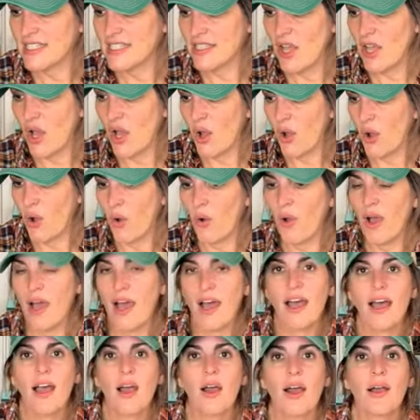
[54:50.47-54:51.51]
So
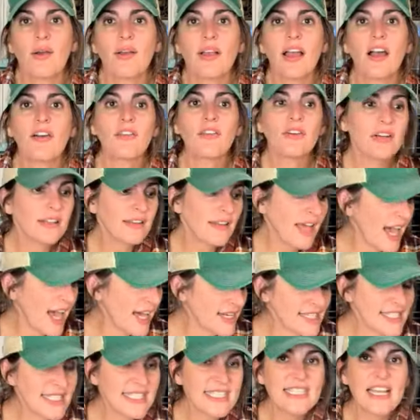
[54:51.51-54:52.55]
covered a lot
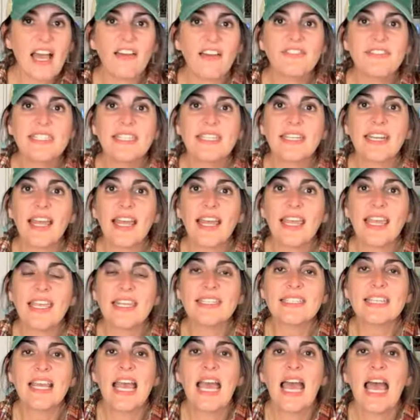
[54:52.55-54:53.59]
of stuff
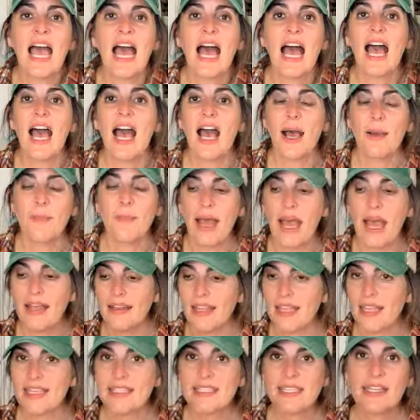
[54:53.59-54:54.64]
tonight. Um,
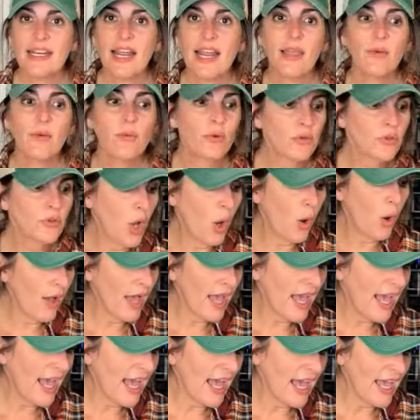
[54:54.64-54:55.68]
like I said, I will go
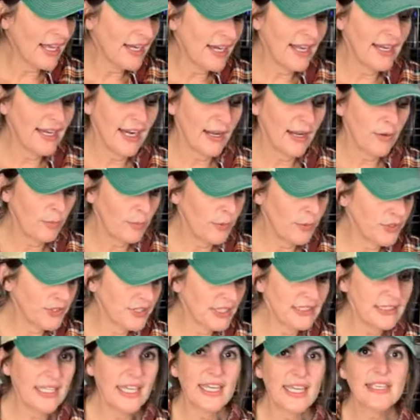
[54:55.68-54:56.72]
ahead and I will put the
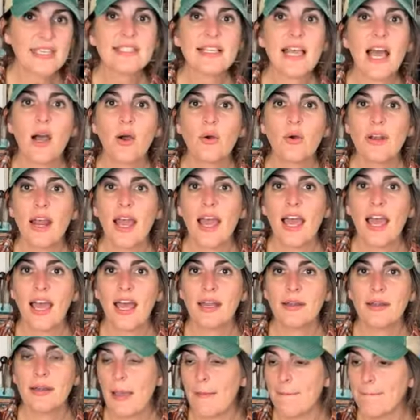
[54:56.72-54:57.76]
links out
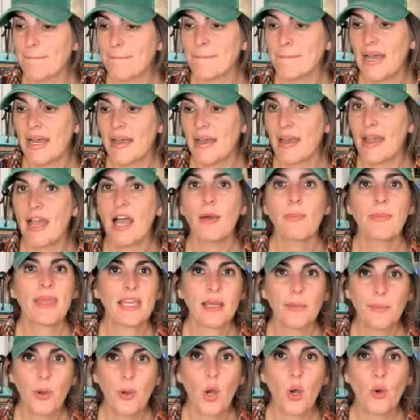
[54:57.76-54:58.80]
on my, I'll
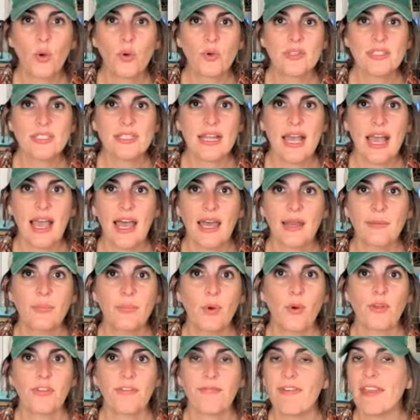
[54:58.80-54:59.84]
make a post
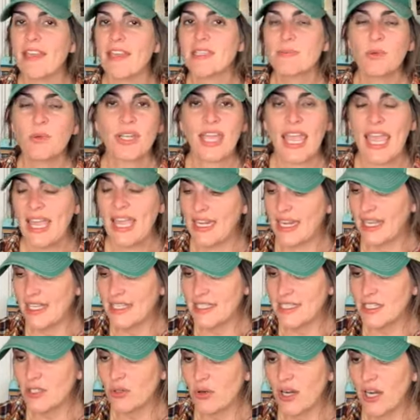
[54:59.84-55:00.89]
on Facebook and
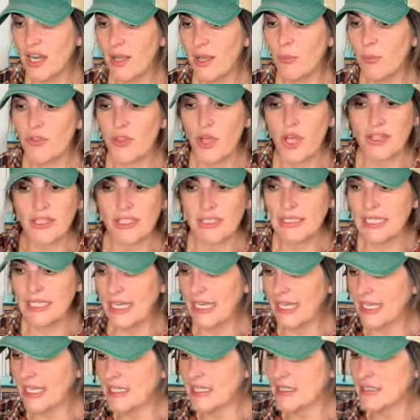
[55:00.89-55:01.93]
Instagram with the
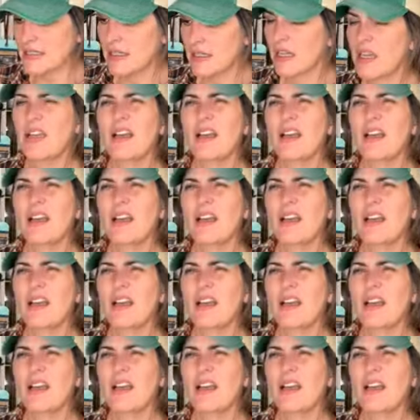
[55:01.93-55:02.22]
links.